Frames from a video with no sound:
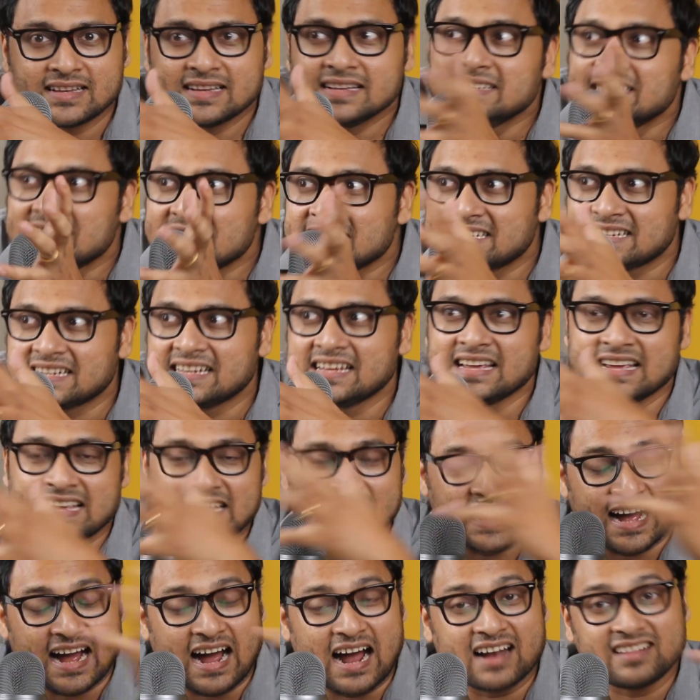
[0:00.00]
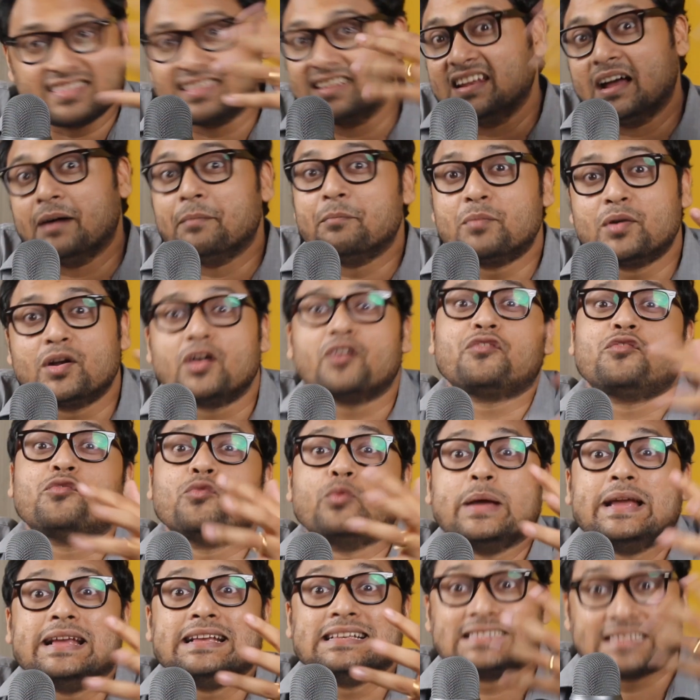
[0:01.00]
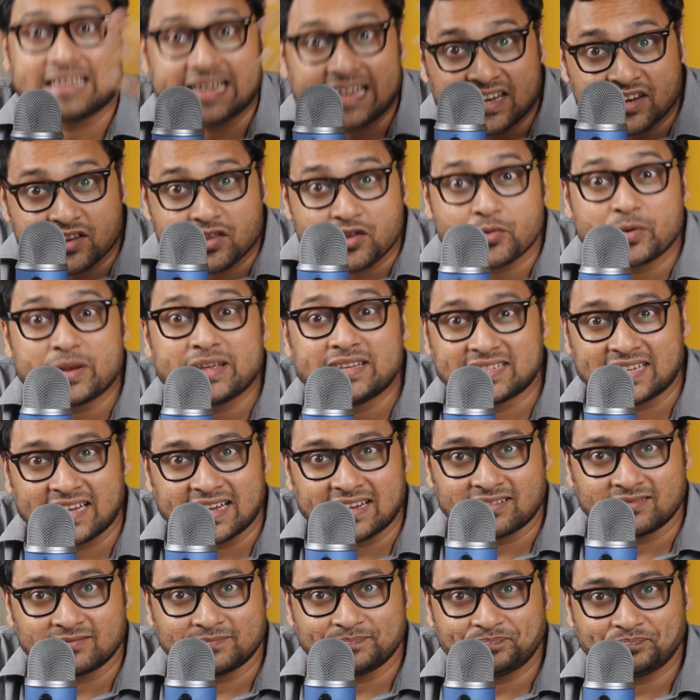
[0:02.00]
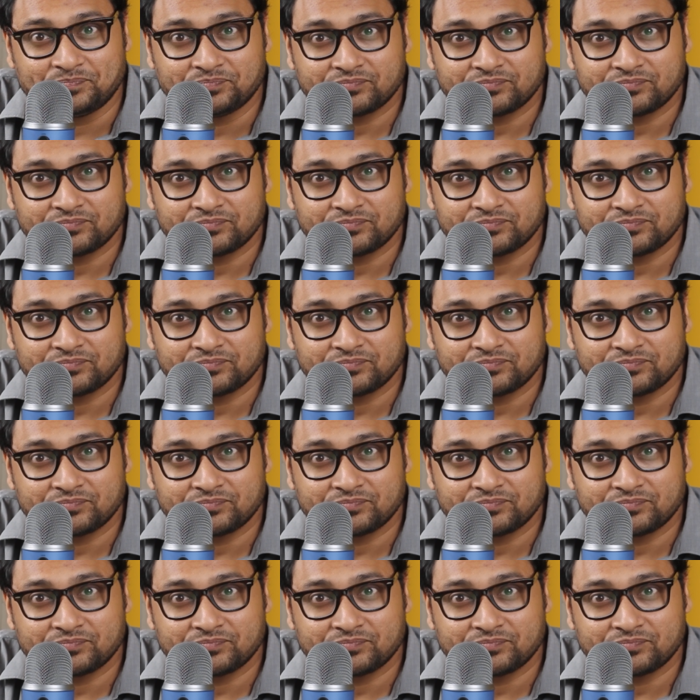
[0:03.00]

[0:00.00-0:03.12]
Is it at the number of ways increasing?